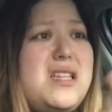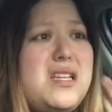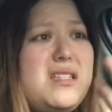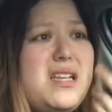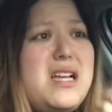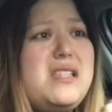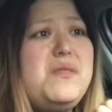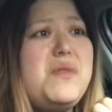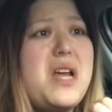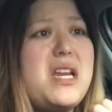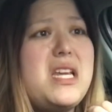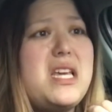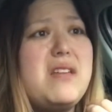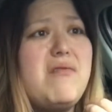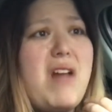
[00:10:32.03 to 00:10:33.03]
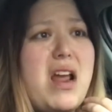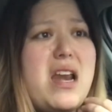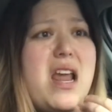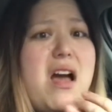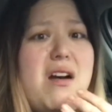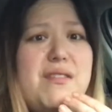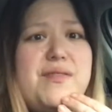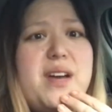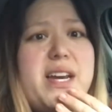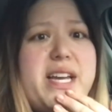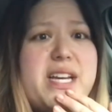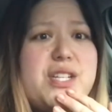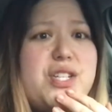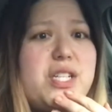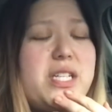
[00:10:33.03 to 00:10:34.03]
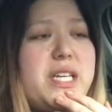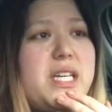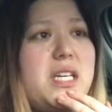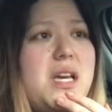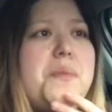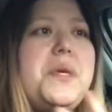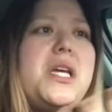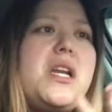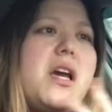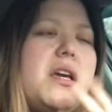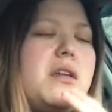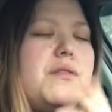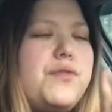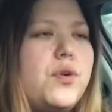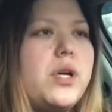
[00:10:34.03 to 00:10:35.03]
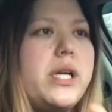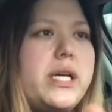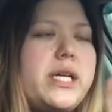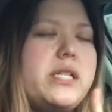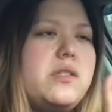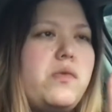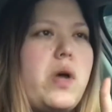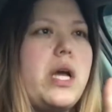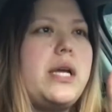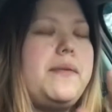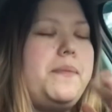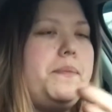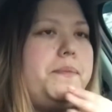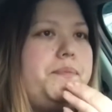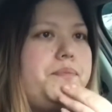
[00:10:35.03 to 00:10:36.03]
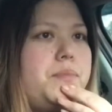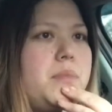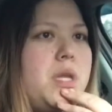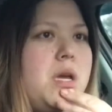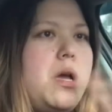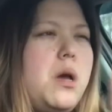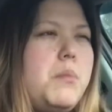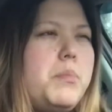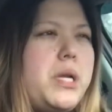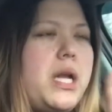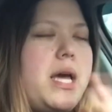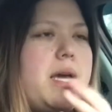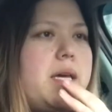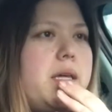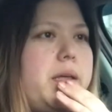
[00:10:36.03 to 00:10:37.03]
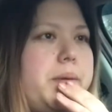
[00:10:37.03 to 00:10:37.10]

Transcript: that's what I need right now financially. I mean, I can afford it. It's fine. But like,